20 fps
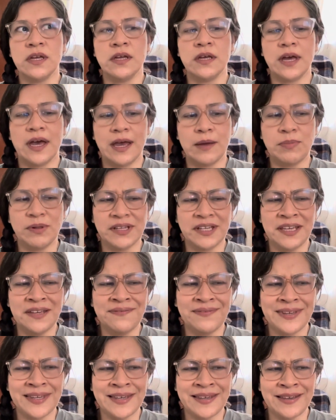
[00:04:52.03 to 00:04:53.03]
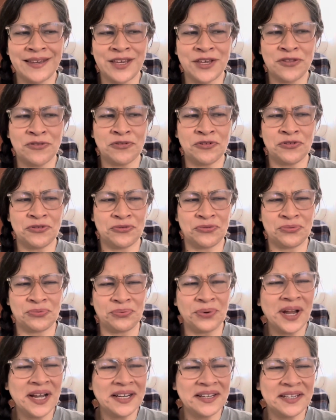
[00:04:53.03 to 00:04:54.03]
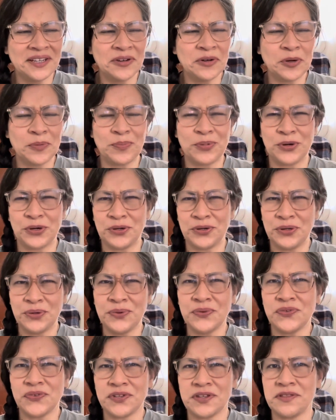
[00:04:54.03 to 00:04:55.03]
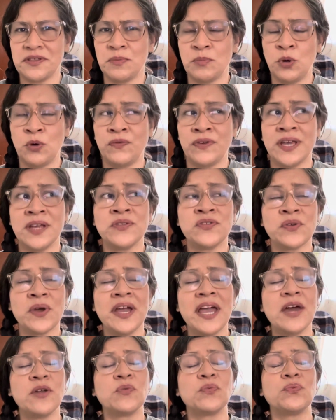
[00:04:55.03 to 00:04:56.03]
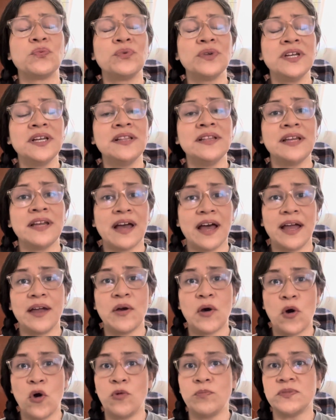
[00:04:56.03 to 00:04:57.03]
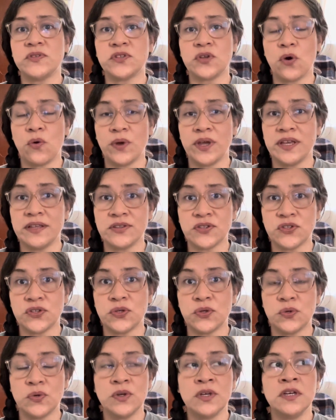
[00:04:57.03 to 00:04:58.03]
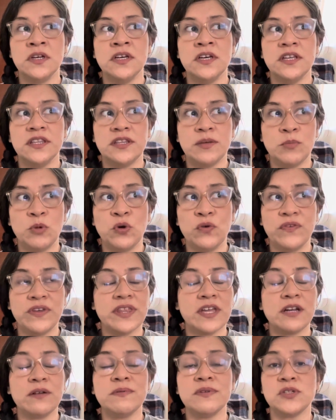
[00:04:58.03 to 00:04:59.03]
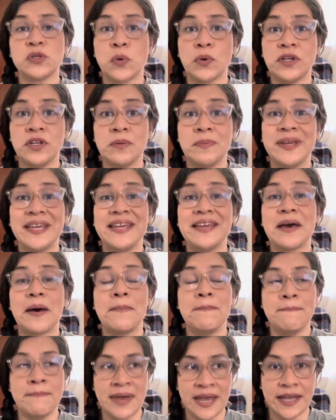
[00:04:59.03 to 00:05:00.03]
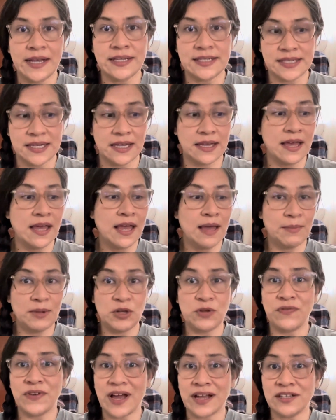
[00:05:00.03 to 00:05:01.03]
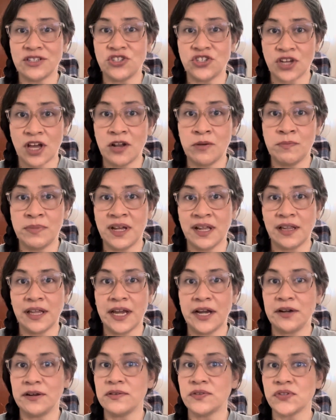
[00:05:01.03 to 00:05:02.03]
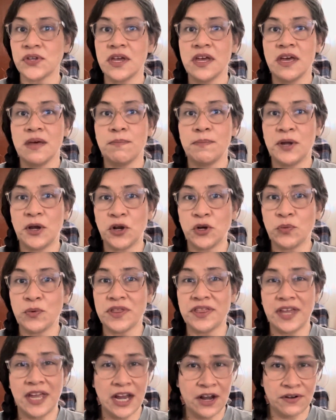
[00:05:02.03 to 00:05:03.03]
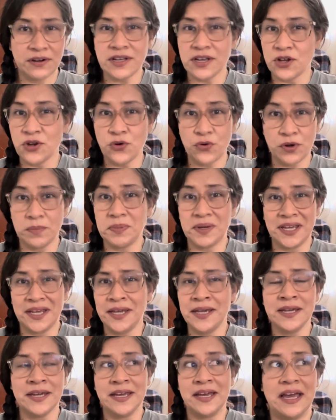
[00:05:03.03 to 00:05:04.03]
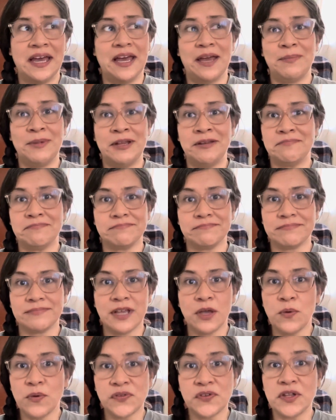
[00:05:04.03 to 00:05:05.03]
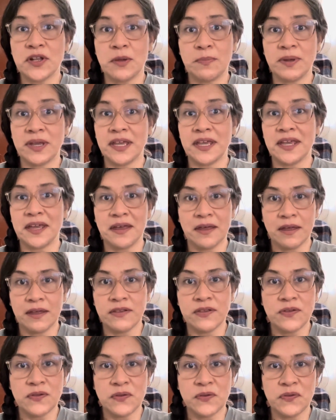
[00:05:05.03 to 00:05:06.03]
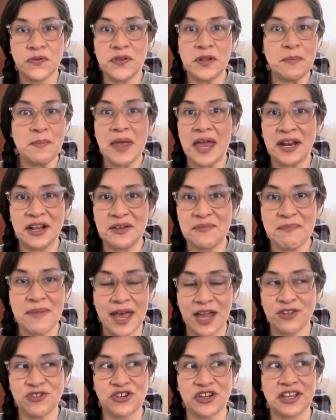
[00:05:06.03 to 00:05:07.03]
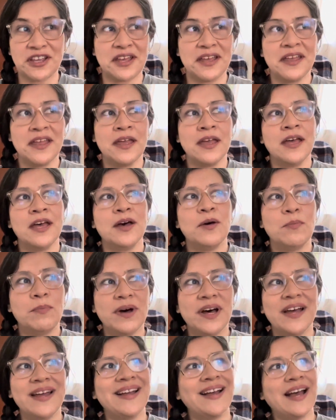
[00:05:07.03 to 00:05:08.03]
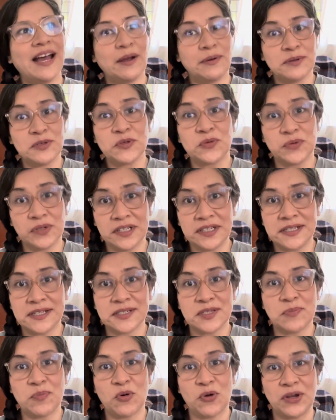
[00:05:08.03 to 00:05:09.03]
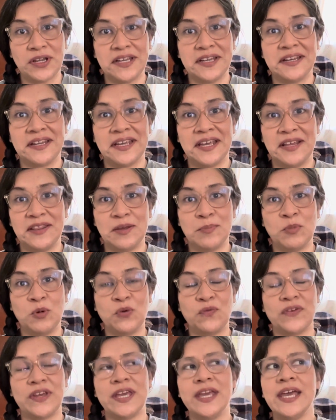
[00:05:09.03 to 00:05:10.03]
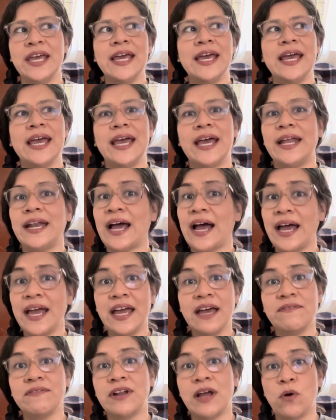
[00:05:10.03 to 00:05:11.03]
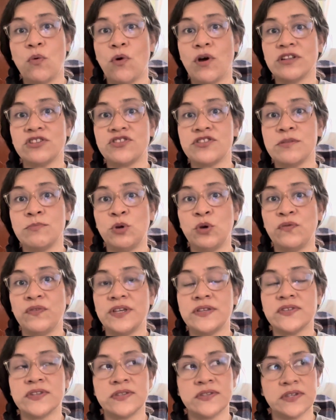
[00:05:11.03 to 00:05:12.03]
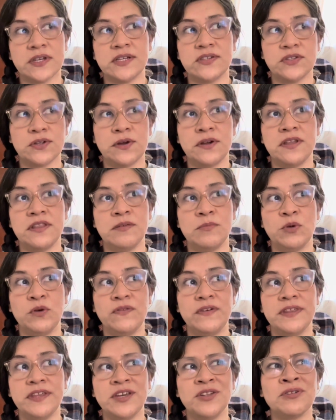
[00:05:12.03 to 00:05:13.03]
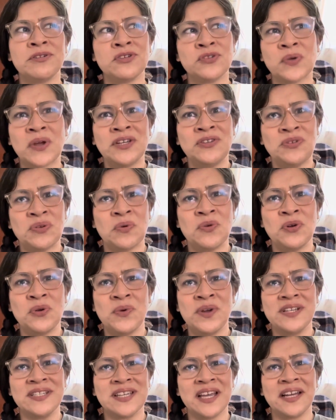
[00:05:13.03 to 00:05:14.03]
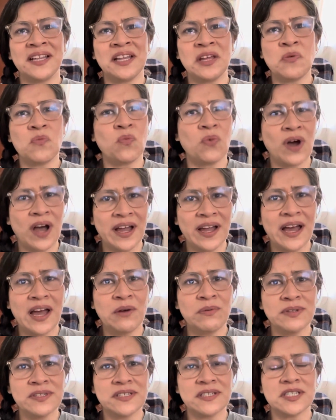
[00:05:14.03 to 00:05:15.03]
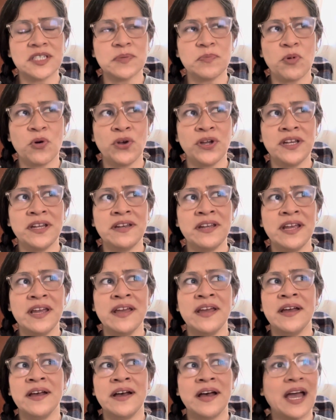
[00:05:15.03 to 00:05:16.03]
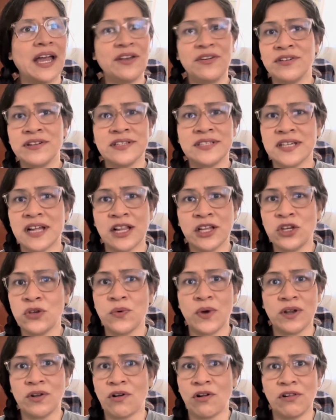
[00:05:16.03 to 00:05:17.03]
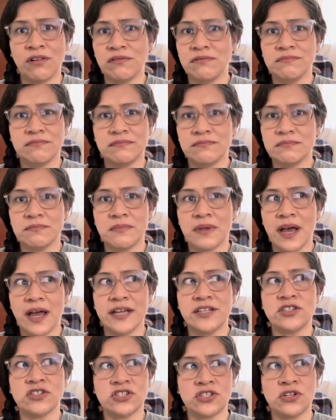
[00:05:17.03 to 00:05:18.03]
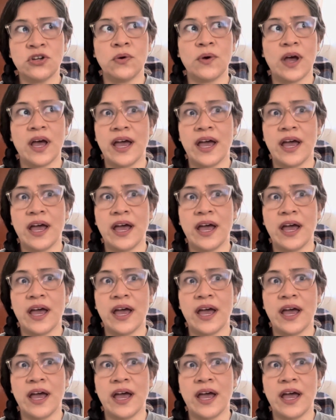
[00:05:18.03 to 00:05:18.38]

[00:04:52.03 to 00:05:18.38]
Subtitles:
I believe he either directed or produced the movie. And so I had really high hopes going into the movie that it was going to be amazing. And you've got John Bellairs paired with Eric Kripke. I mean, it was going to be cinematic magic. But I was really disappointed in the movie. And I have not watched the movie since I saw it in the movie theater, so I don't know exactly why I was disappointed. I couldn't tell you at all. I just know